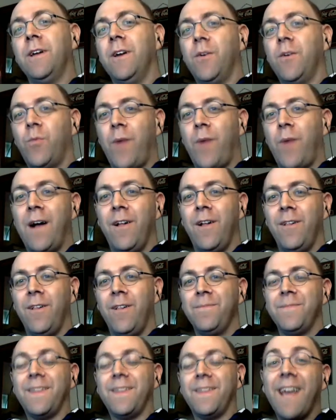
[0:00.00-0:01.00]
Well,
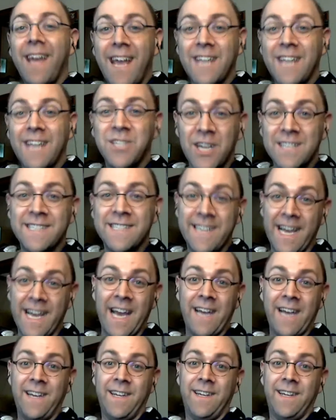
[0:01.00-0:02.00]
he just
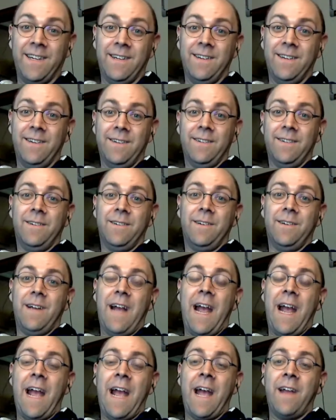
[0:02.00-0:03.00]
did.
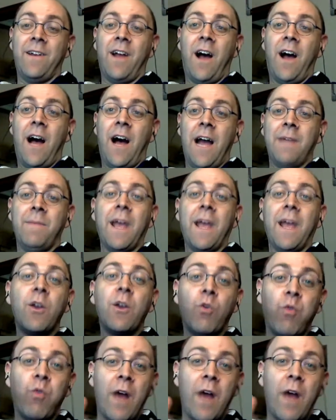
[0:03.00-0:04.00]
And I'm
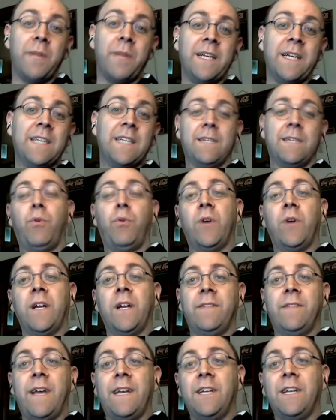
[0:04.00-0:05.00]
incredibly disappointed
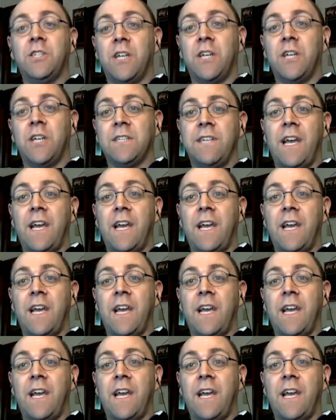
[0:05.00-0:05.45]
that he just did.